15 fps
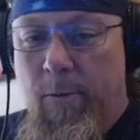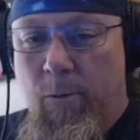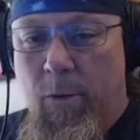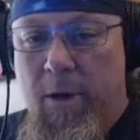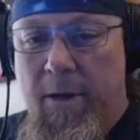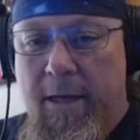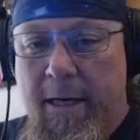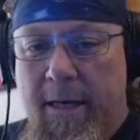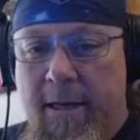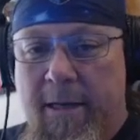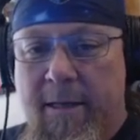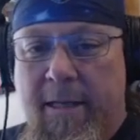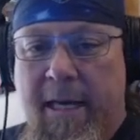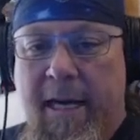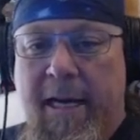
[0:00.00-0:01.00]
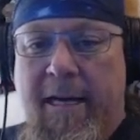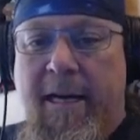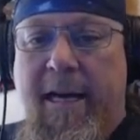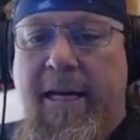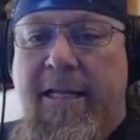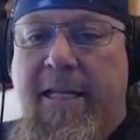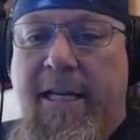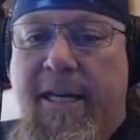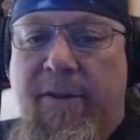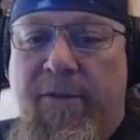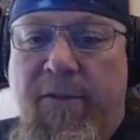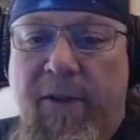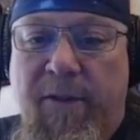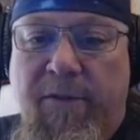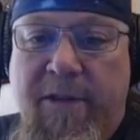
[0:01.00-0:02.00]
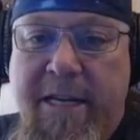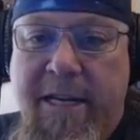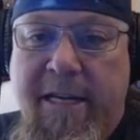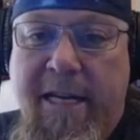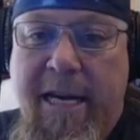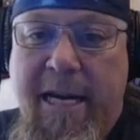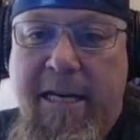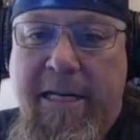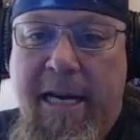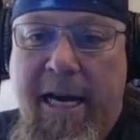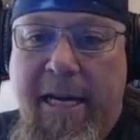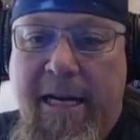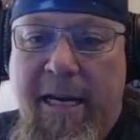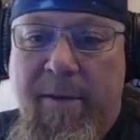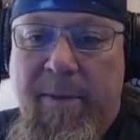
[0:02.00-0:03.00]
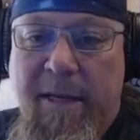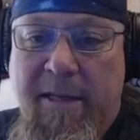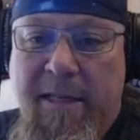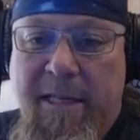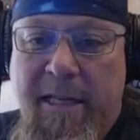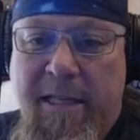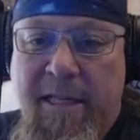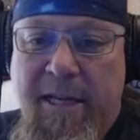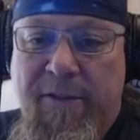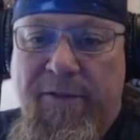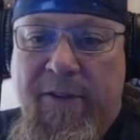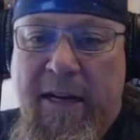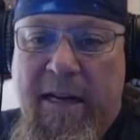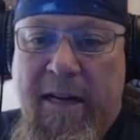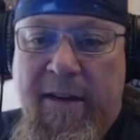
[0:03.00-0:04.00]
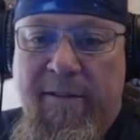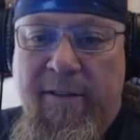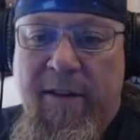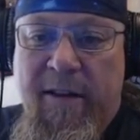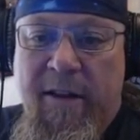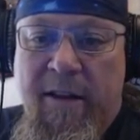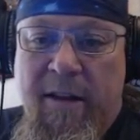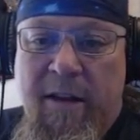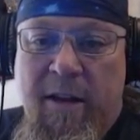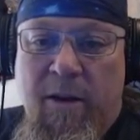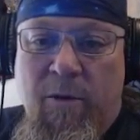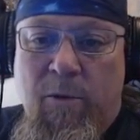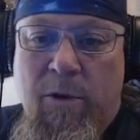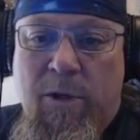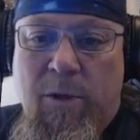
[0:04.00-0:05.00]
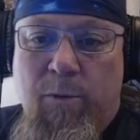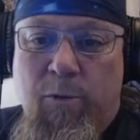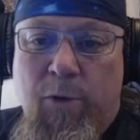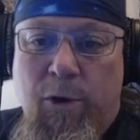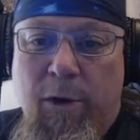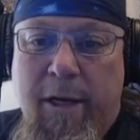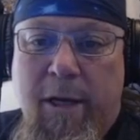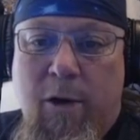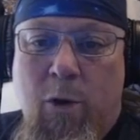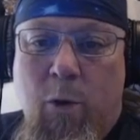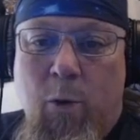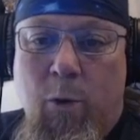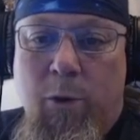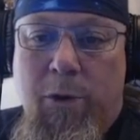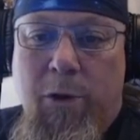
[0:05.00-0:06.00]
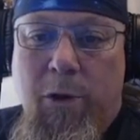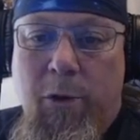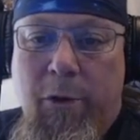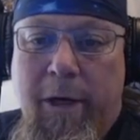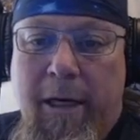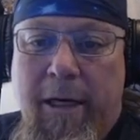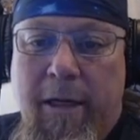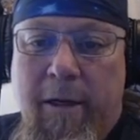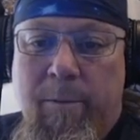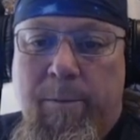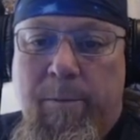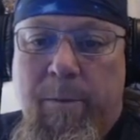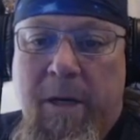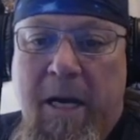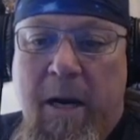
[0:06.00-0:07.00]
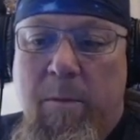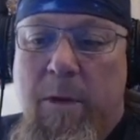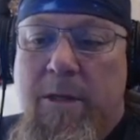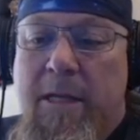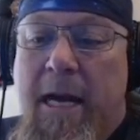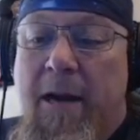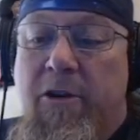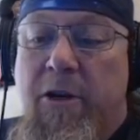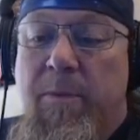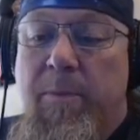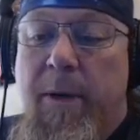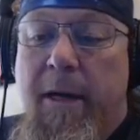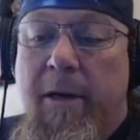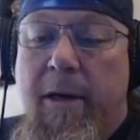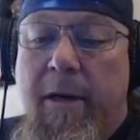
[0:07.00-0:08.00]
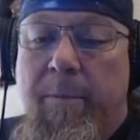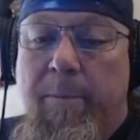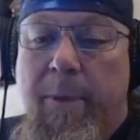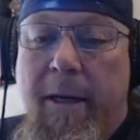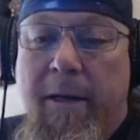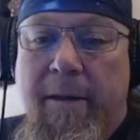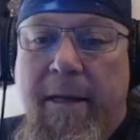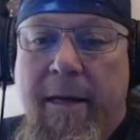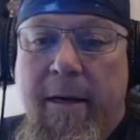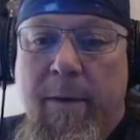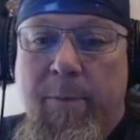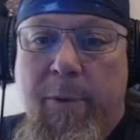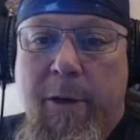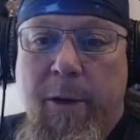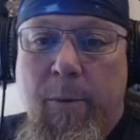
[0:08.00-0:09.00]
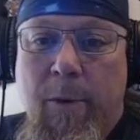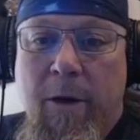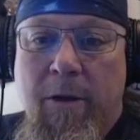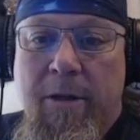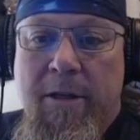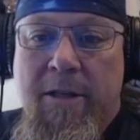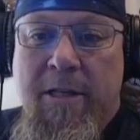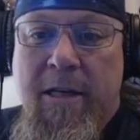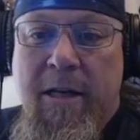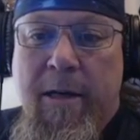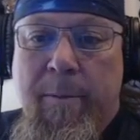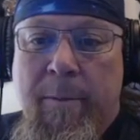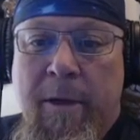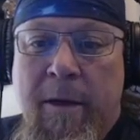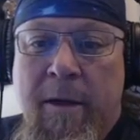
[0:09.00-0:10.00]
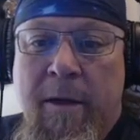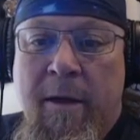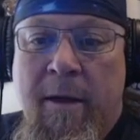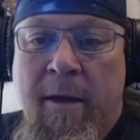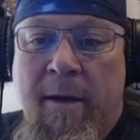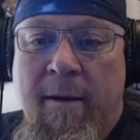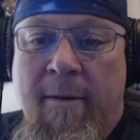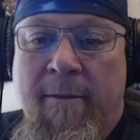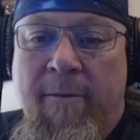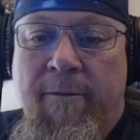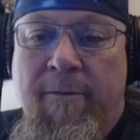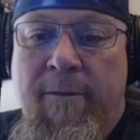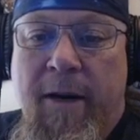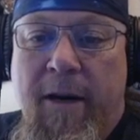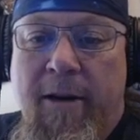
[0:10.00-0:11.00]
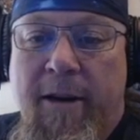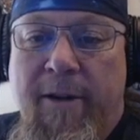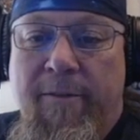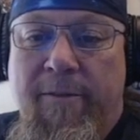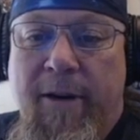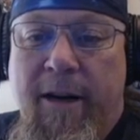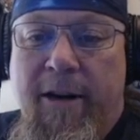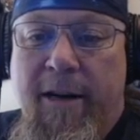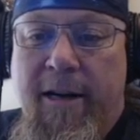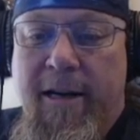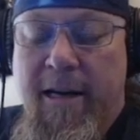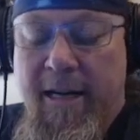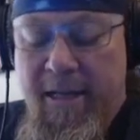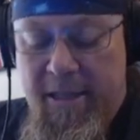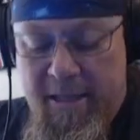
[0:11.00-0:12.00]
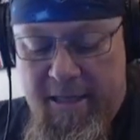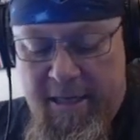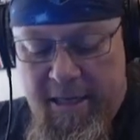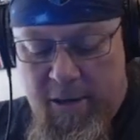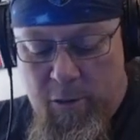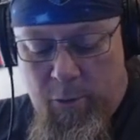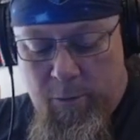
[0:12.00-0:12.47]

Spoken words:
one that is a 1950 key date MS65 with some really cool toning, and the camera's actually picking that up pretty well this time. Very, very nice nickel